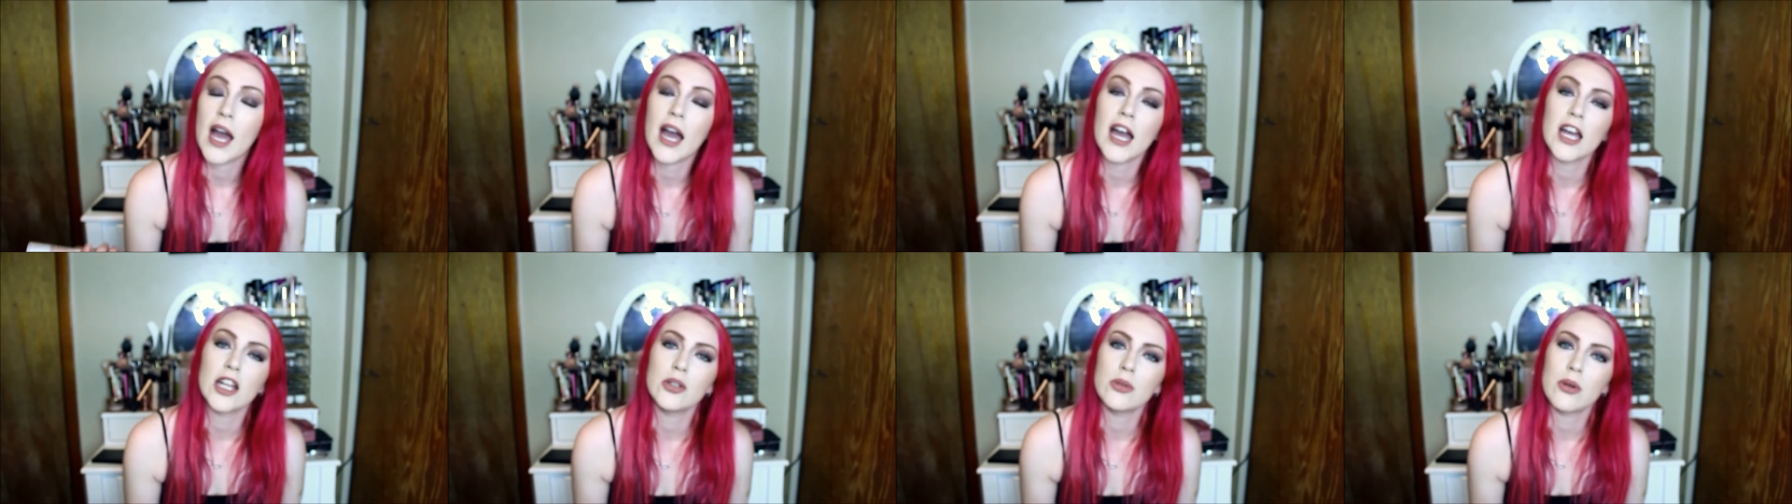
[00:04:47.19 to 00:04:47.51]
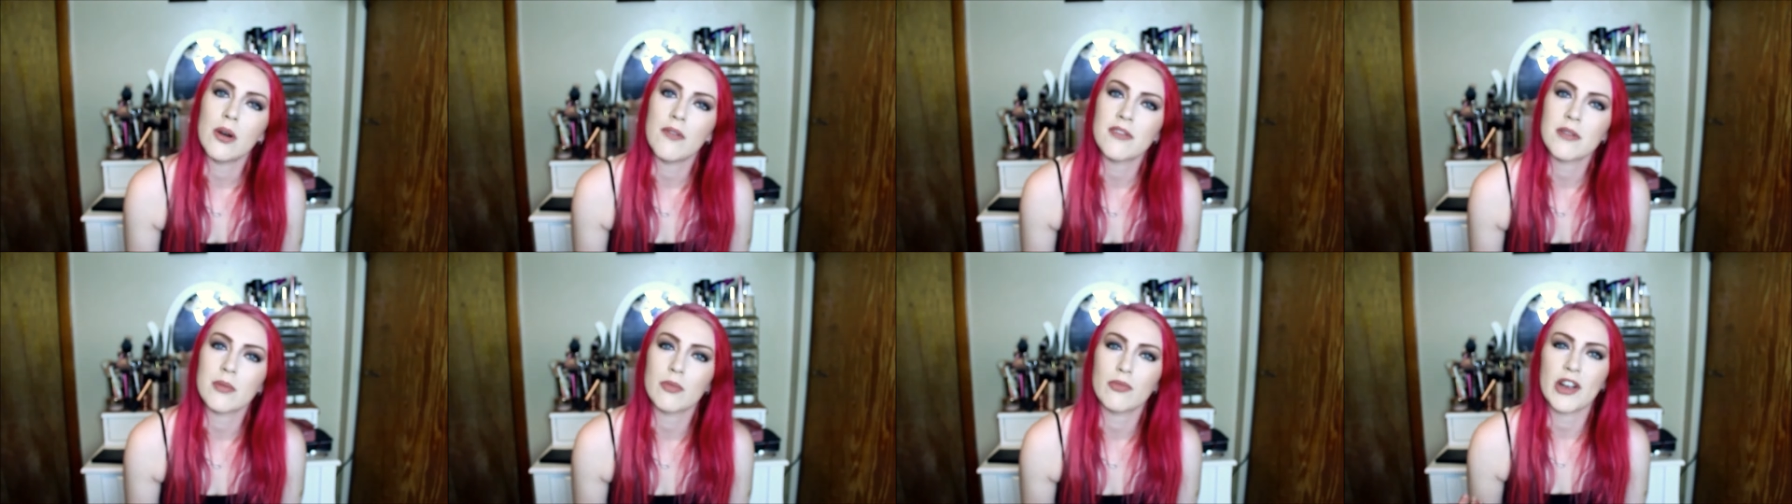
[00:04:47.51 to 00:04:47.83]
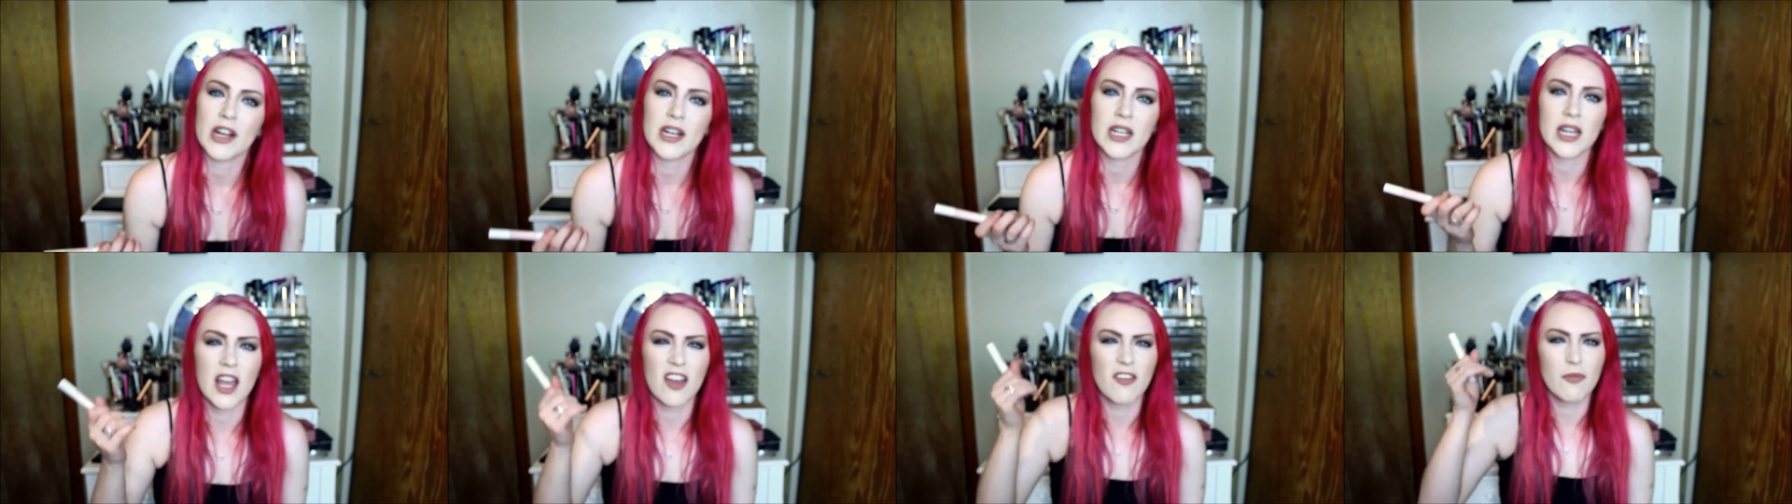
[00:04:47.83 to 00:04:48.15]
I do have some
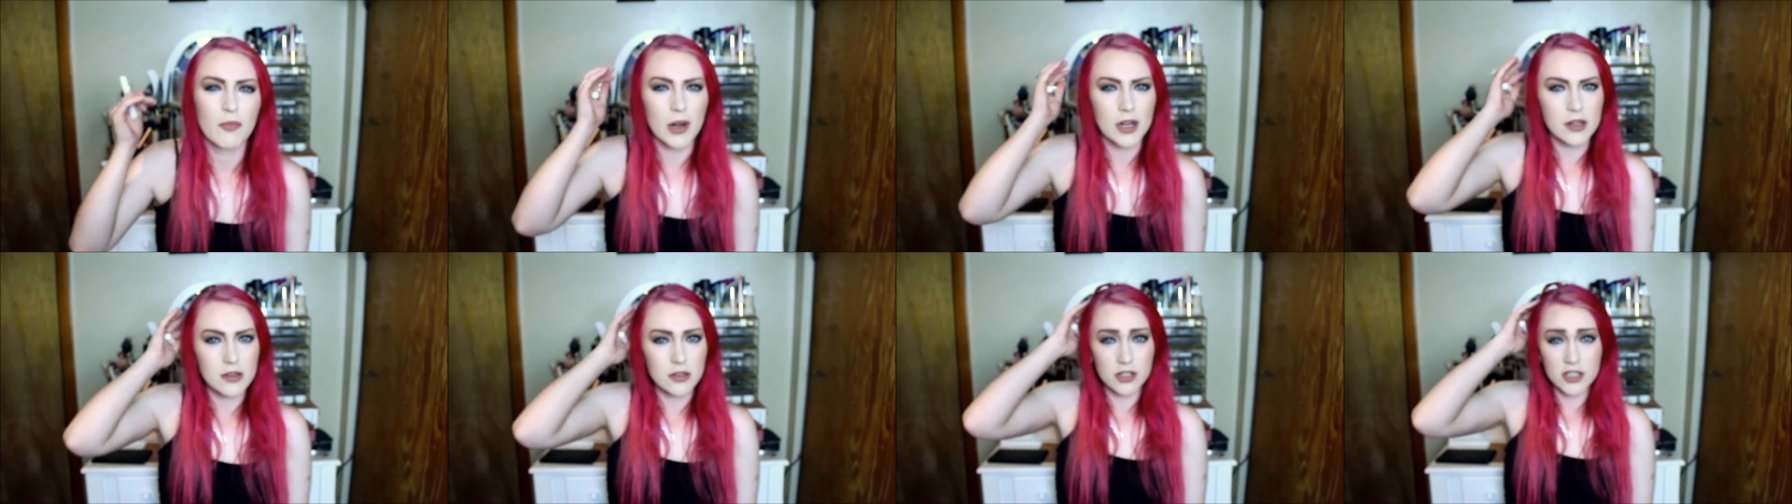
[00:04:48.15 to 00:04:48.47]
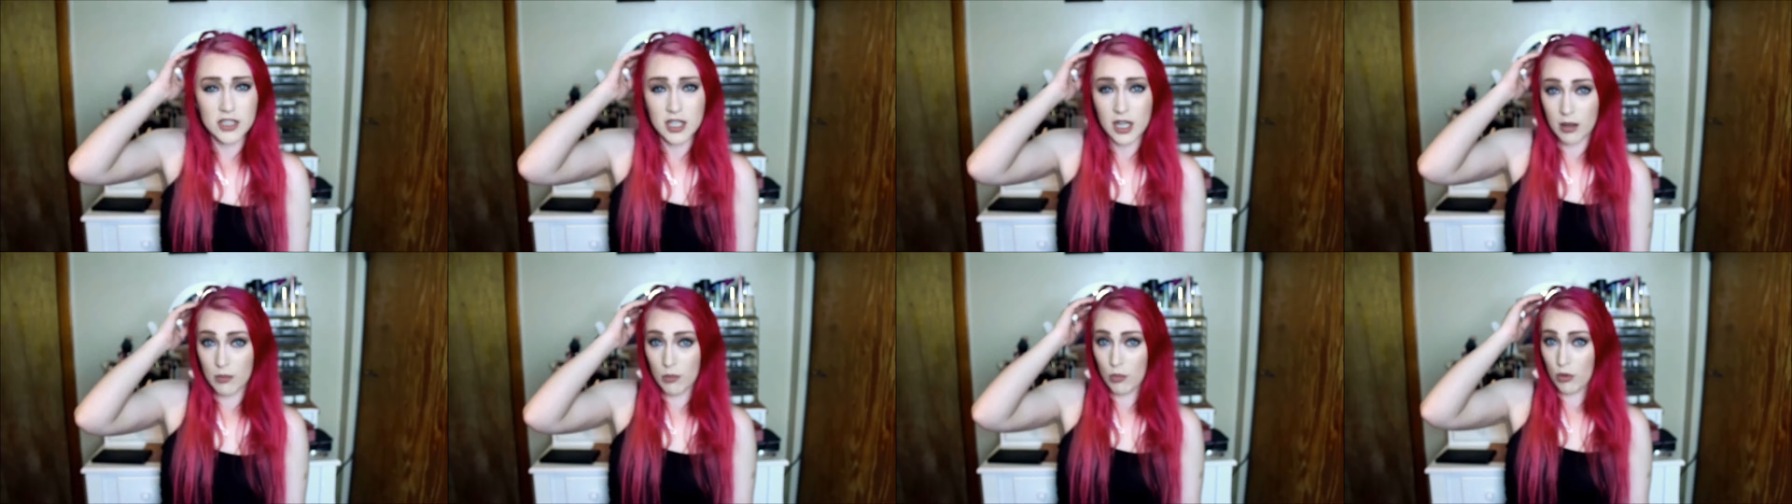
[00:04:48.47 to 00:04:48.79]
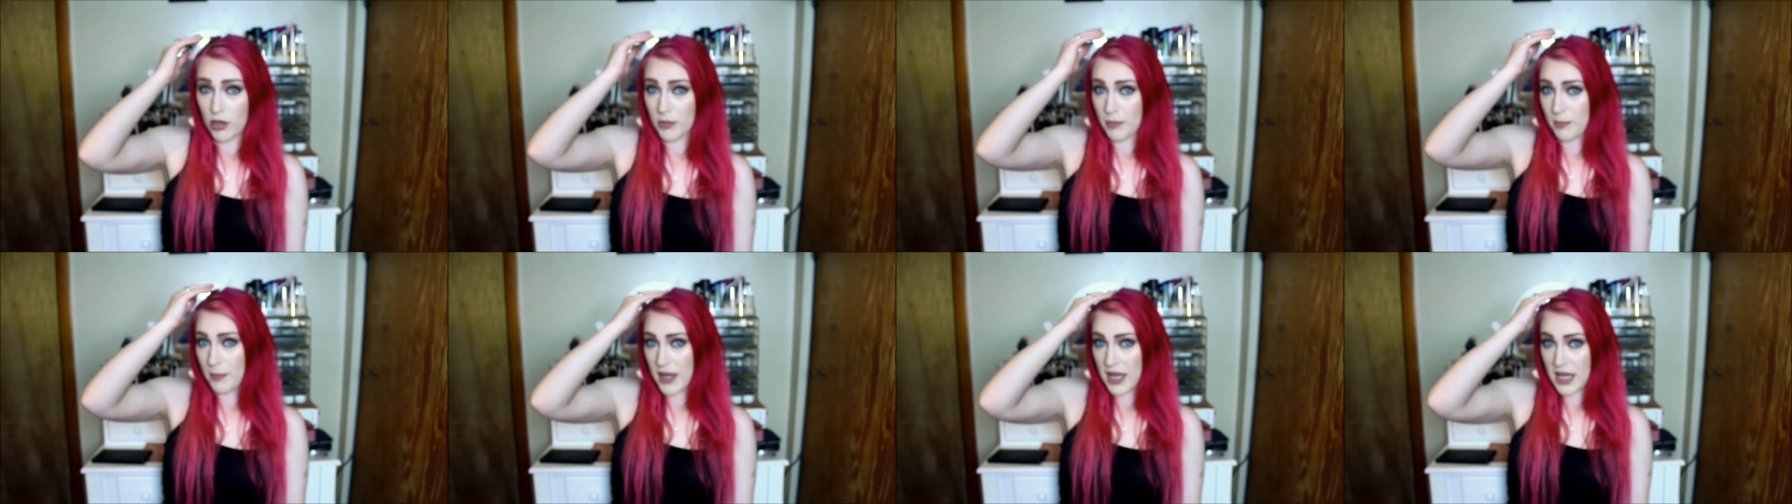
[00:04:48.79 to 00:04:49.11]
red left, but as you can tell, I'm
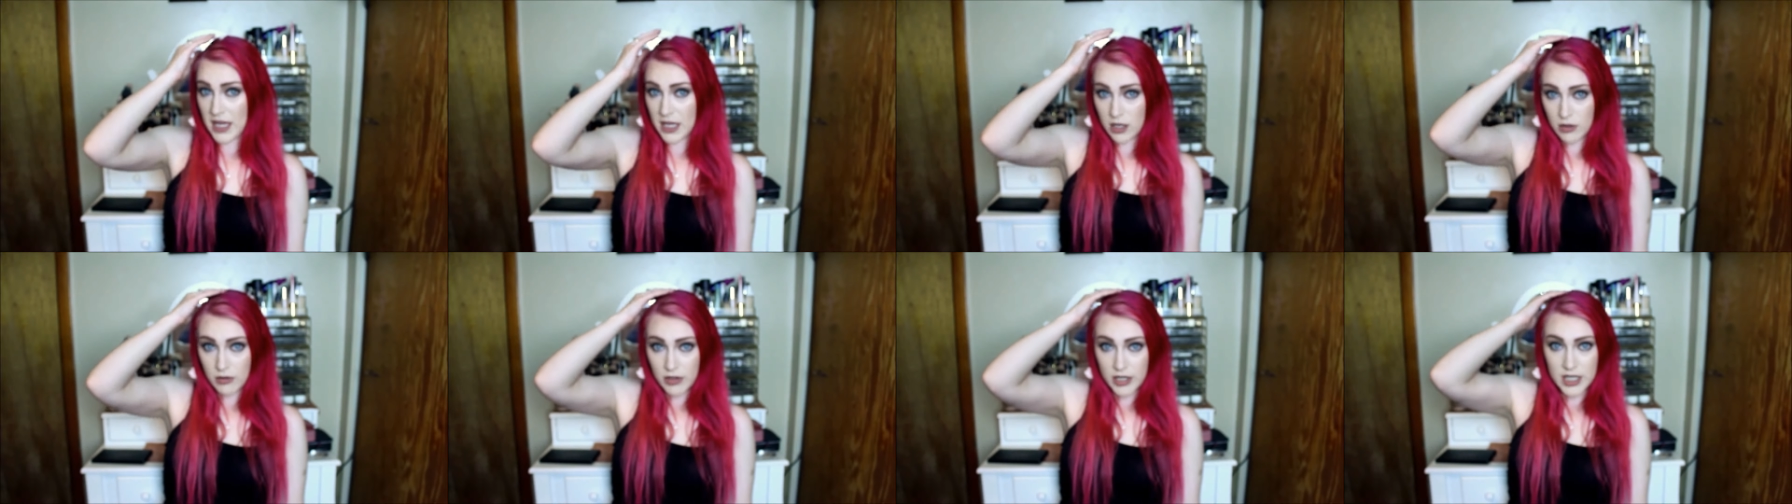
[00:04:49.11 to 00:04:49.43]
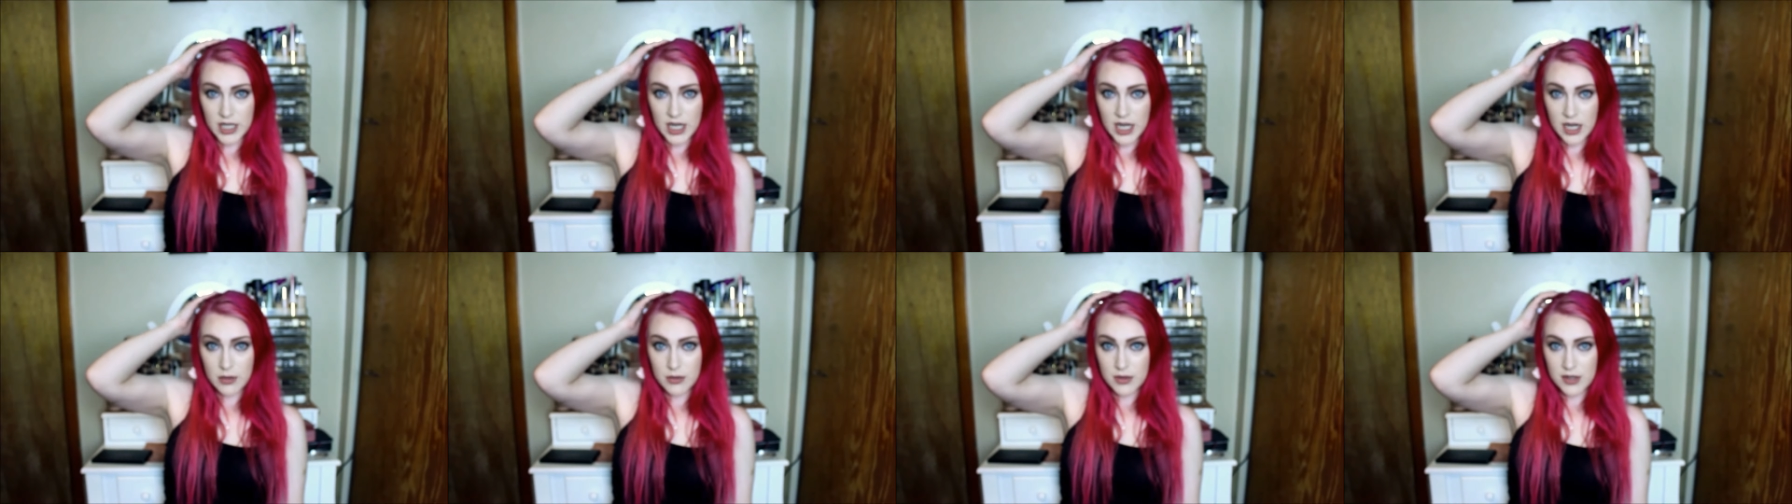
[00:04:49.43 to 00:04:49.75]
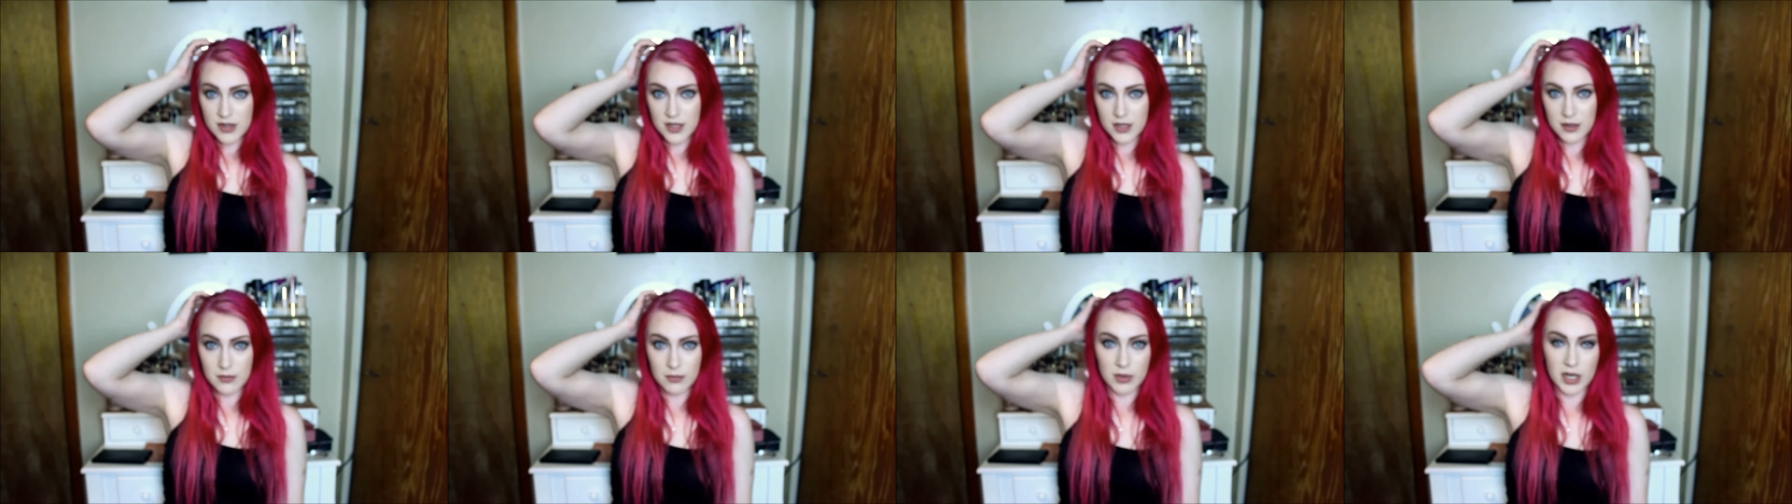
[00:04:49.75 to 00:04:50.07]
more pink right now
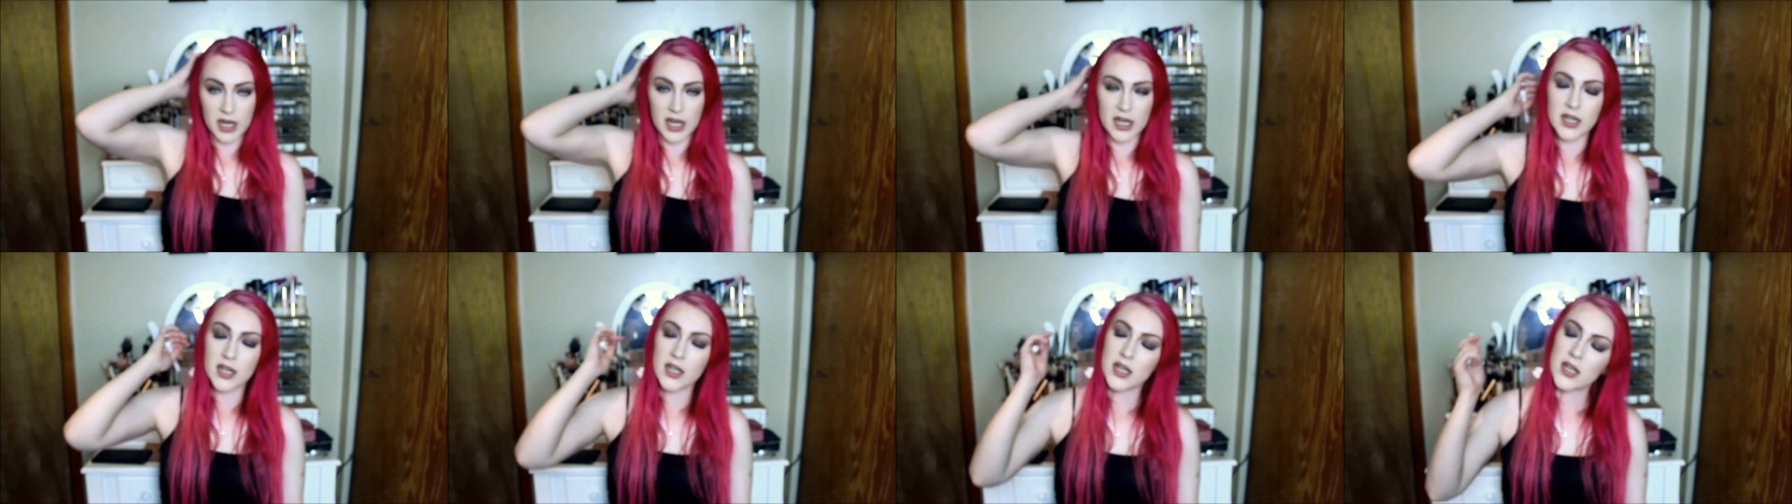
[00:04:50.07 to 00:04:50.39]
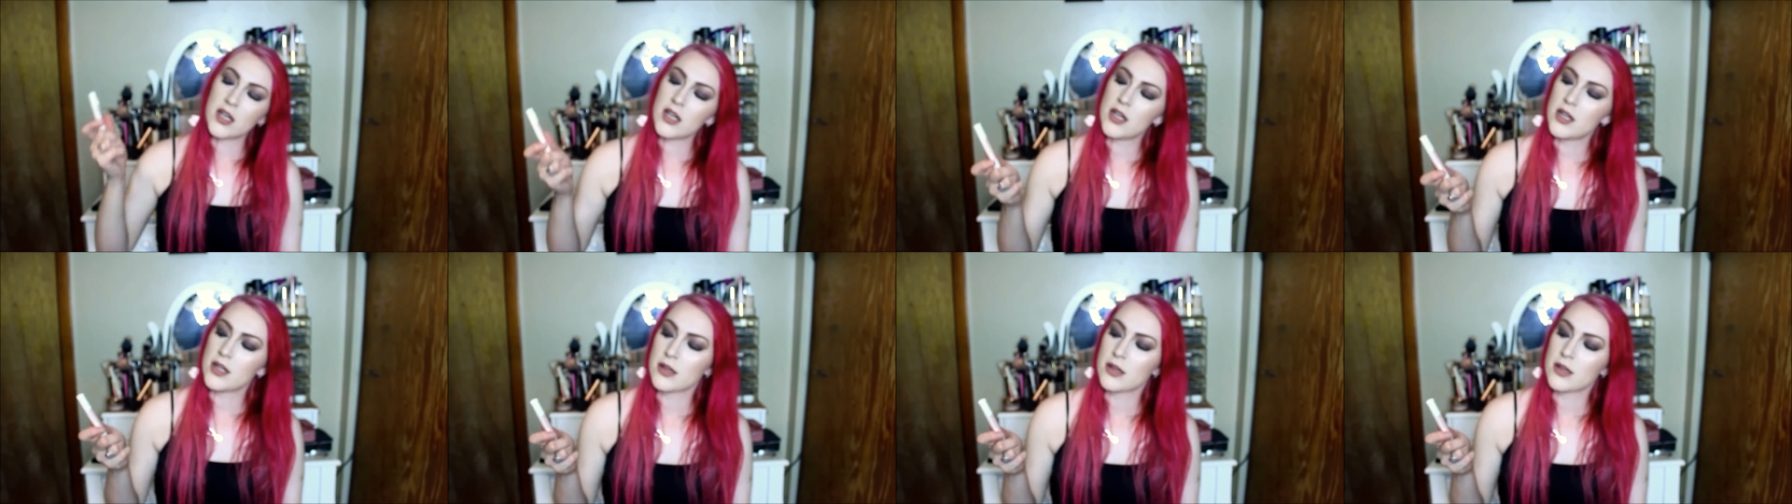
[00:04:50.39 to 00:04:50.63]
instead of red,